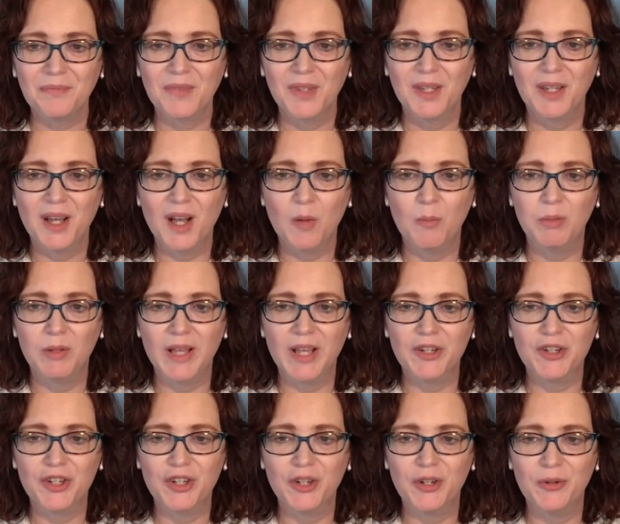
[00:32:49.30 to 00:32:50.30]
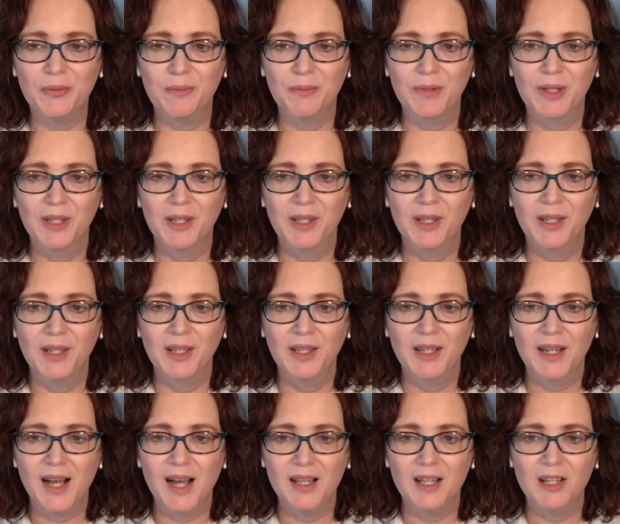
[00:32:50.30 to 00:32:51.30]
God bless you.
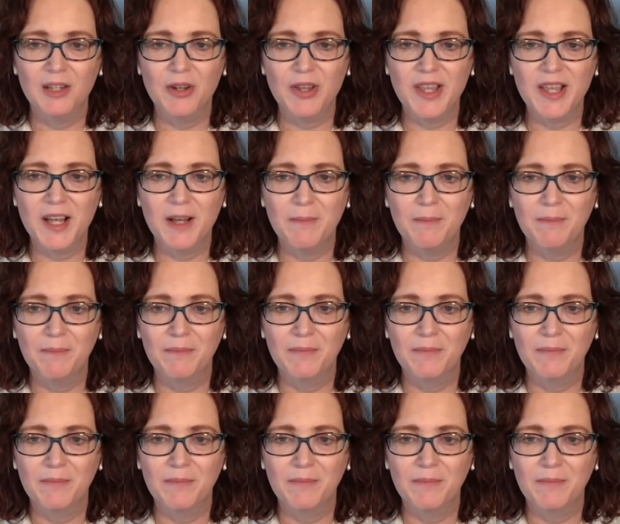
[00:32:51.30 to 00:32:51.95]
Hallelujah.